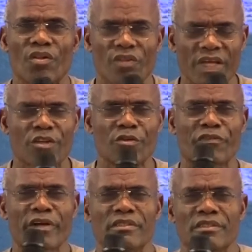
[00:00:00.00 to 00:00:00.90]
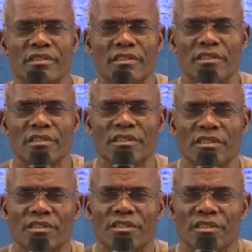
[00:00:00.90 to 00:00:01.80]
Thank you, friends.
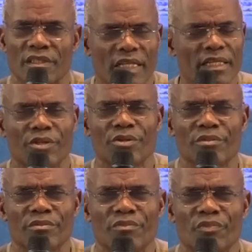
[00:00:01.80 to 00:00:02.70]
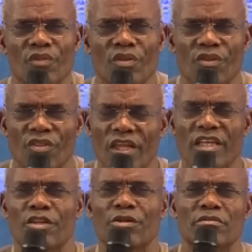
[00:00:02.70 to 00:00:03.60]
Thank you.
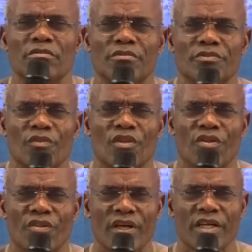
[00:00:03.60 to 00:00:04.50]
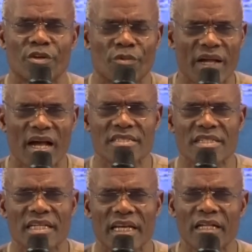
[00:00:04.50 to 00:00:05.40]
Thank you. Thank you. We ask
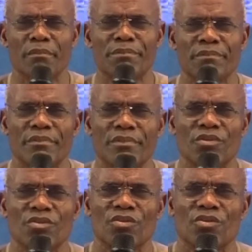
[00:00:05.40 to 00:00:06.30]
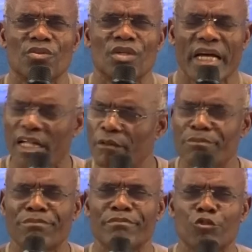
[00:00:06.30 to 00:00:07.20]
that help, help,
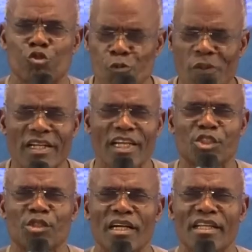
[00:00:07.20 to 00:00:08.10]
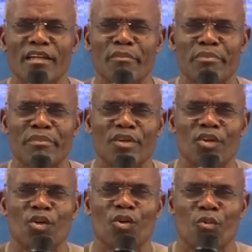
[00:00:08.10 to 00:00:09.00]
supernatural help
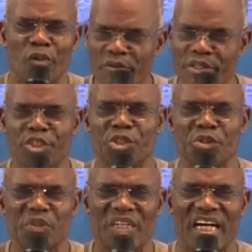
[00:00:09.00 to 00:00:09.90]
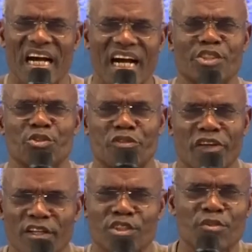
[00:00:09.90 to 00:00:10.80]
will reach you as you
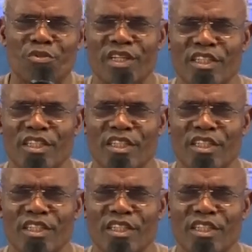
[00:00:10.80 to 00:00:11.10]
fellowship with